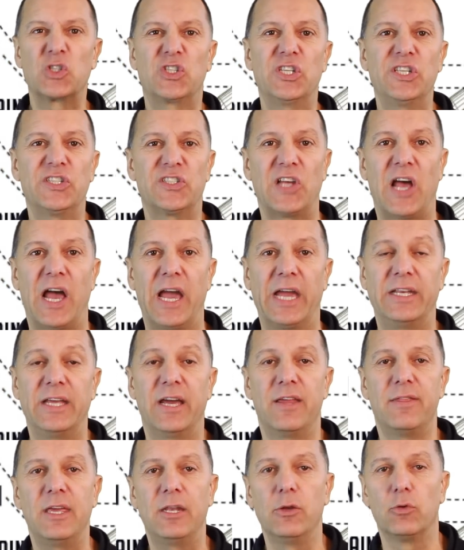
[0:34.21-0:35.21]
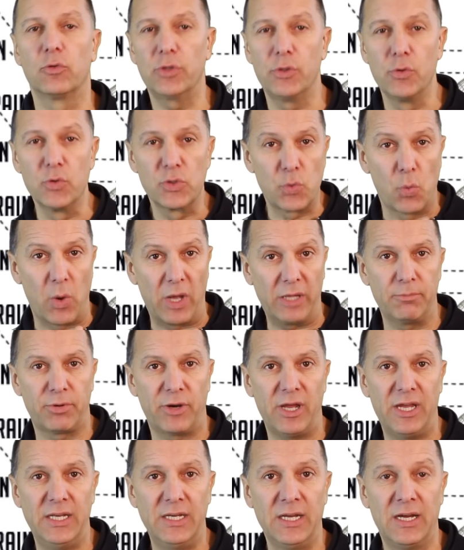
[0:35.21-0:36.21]
decide, they don't use one
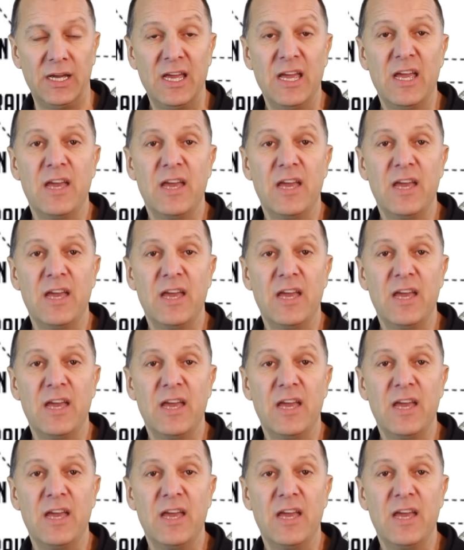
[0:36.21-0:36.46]
brain,